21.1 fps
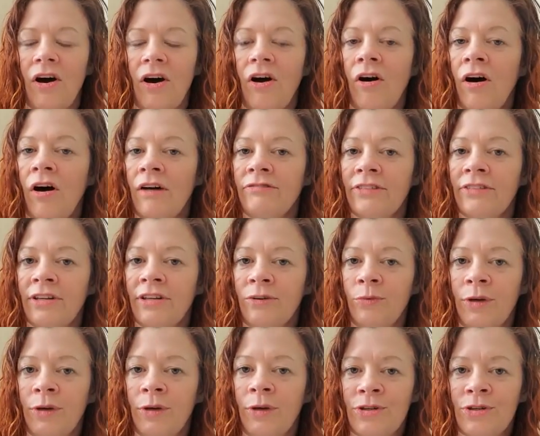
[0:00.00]
often
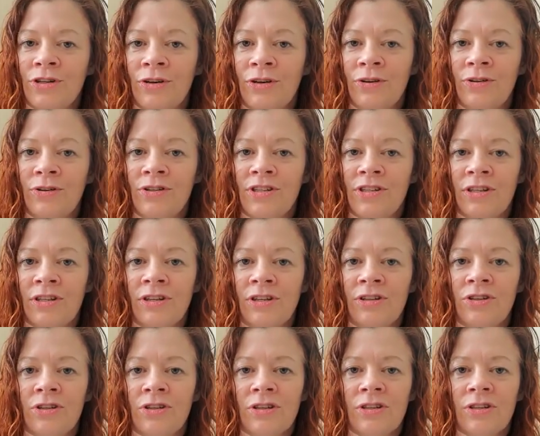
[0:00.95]
we return to
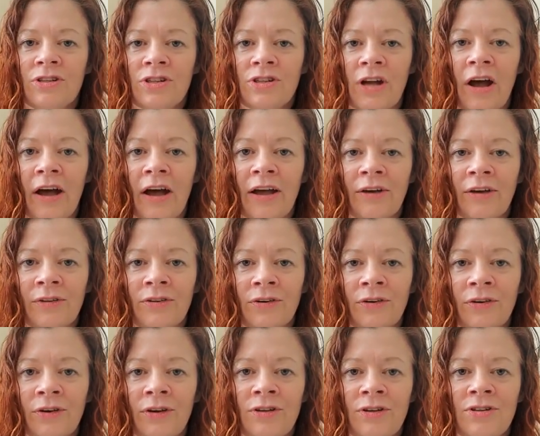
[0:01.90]

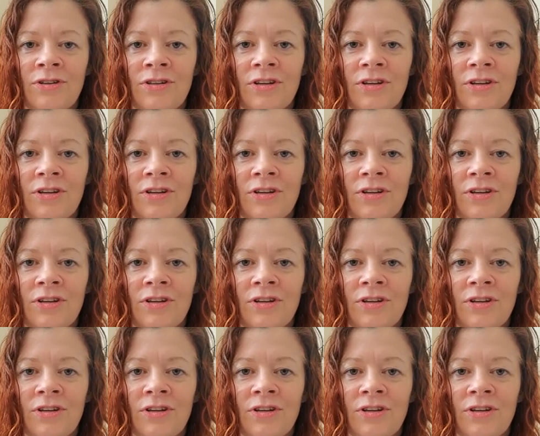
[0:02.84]
childhood,